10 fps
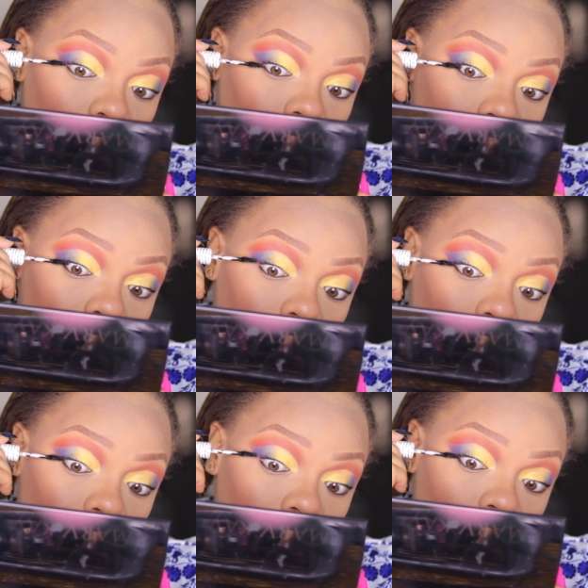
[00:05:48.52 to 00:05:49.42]
you are going to
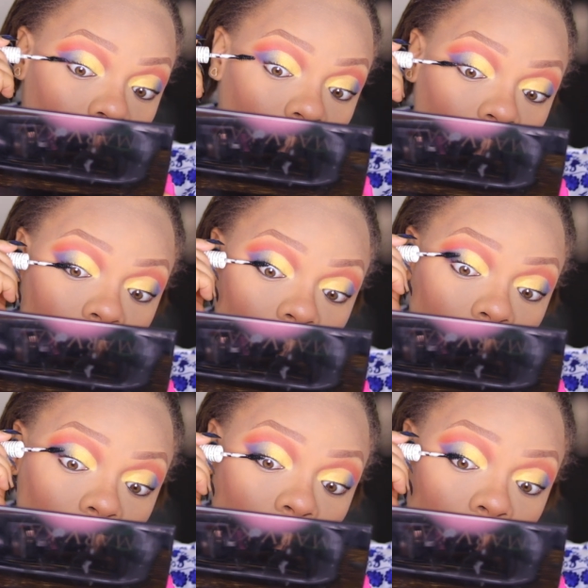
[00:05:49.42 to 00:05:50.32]
like this. Trust me.
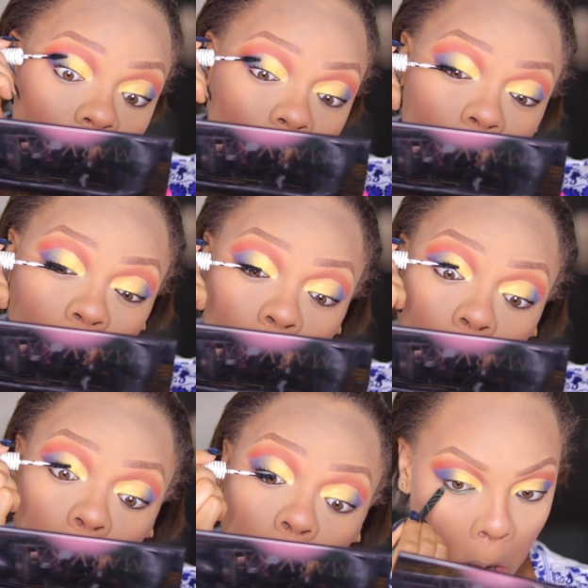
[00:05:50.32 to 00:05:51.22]
Trust me.
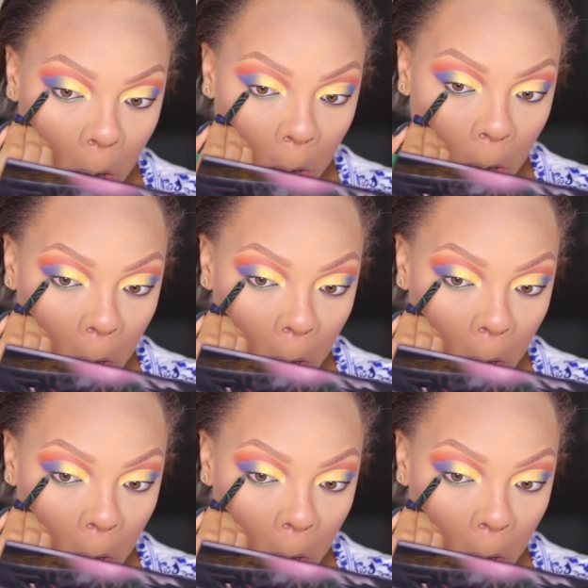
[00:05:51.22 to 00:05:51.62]
Trust me.